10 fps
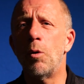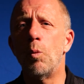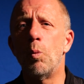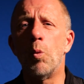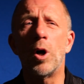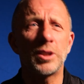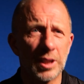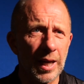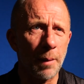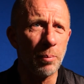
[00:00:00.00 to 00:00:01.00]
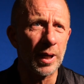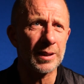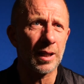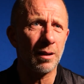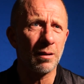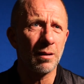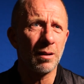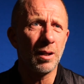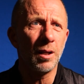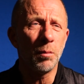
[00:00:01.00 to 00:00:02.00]
want to get better,
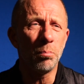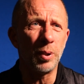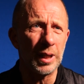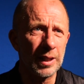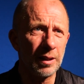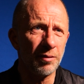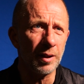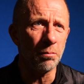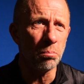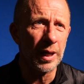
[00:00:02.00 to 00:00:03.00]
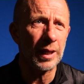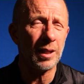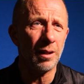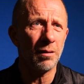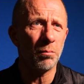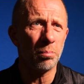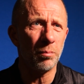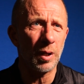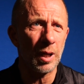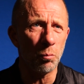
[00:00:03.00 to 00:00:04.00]
believe in me,
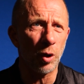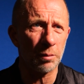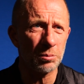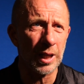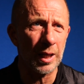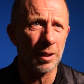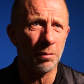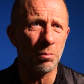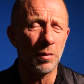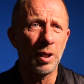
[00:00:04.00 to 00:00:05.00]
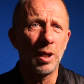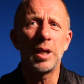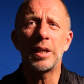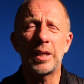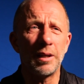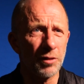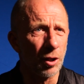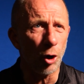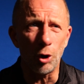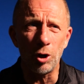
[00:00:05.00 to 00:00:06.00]
in what I'm telling them, give the
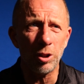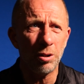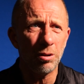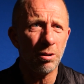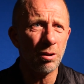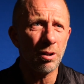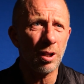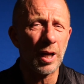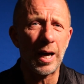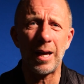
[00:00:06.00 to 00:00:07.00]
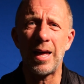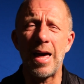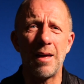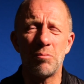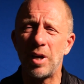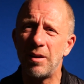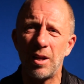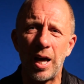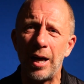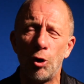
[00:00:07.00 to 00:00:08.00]
all
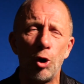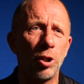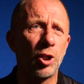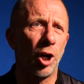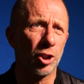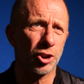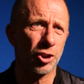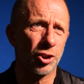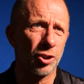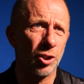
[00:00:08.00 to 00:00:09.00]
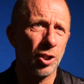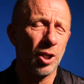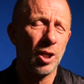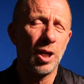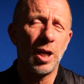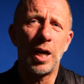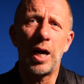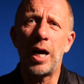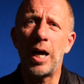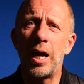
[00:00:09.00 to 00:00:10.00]
at all costs,
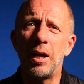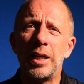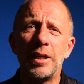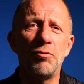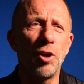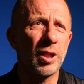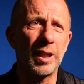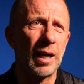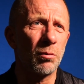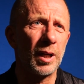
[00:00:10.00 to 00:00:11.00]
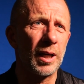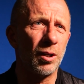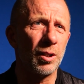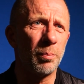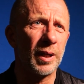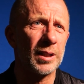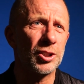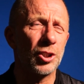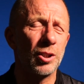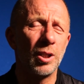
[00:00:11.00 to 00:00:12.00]
leave nothing out there on the
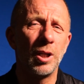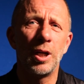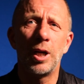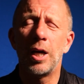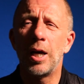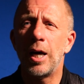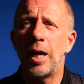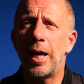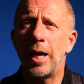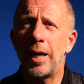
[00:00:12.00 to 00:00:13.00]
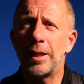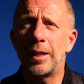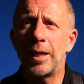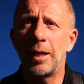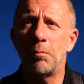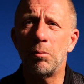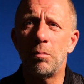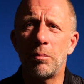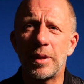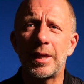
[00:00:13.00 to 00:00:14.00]
pitch, and
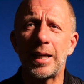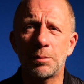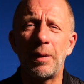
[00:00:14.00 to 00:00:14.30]
that's